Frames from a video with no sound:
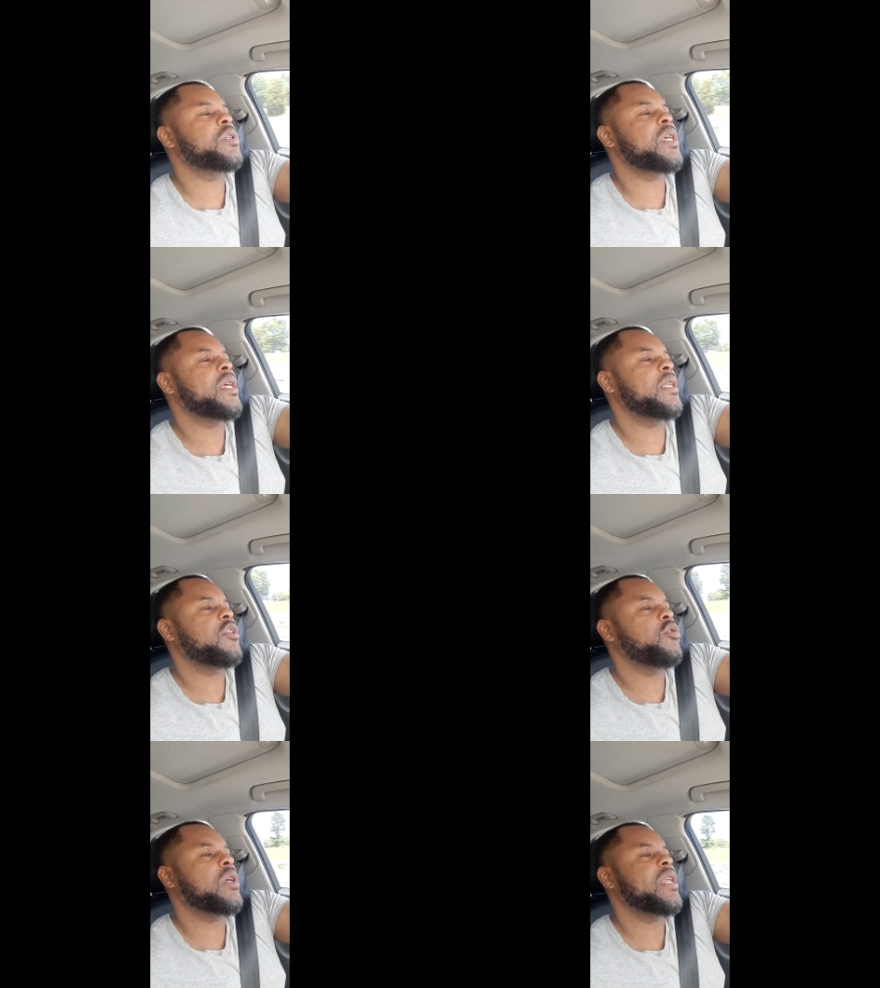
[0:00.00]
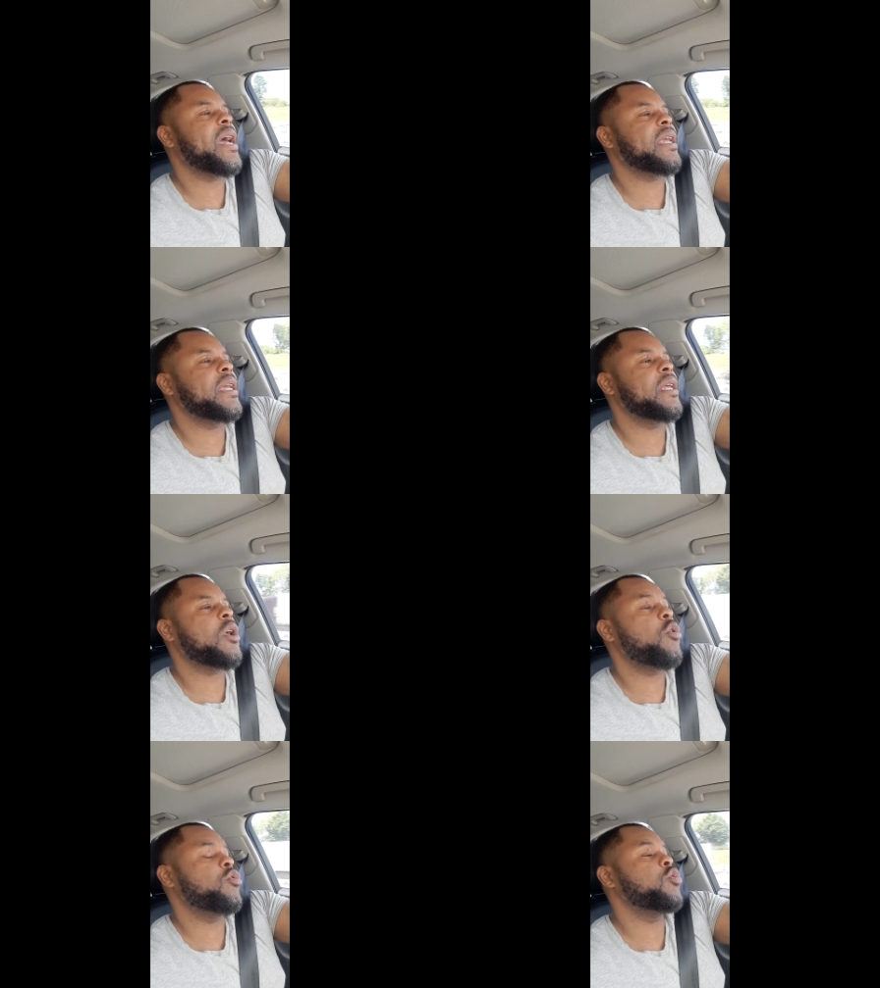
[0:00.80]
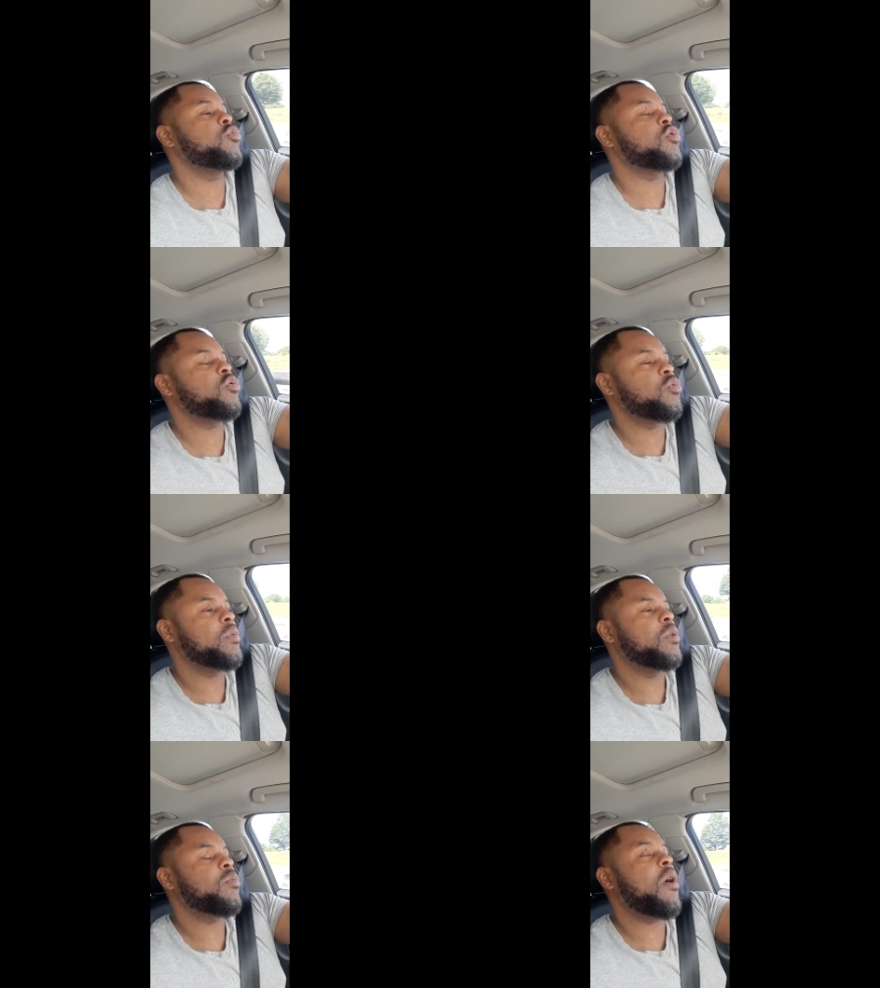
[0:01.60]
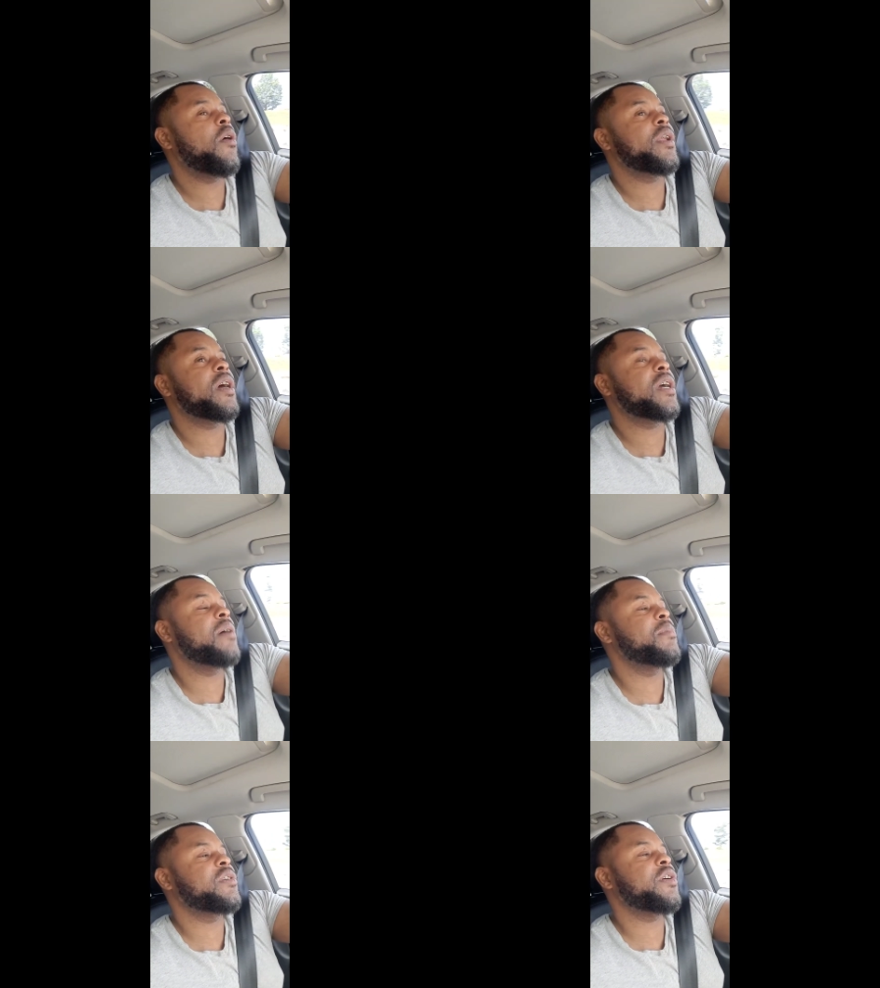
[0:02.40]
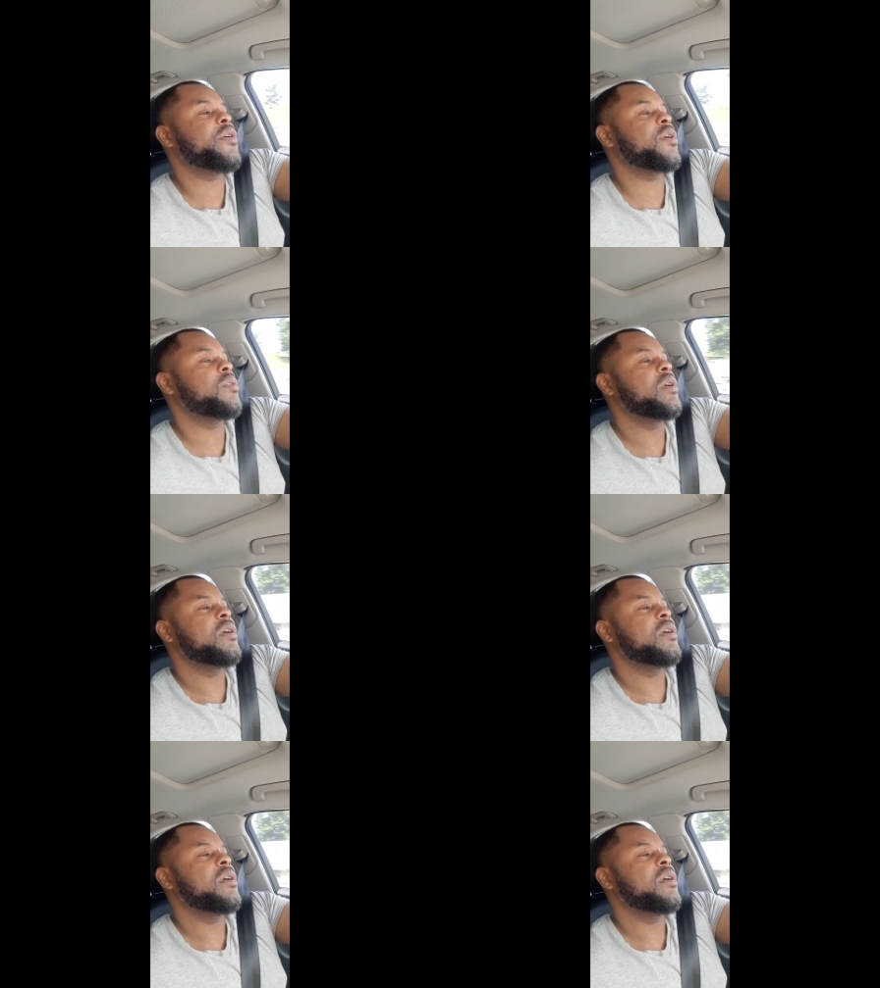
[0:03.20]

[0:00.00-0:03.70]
shit that you cannot get on YouTube. Raw and uncut material.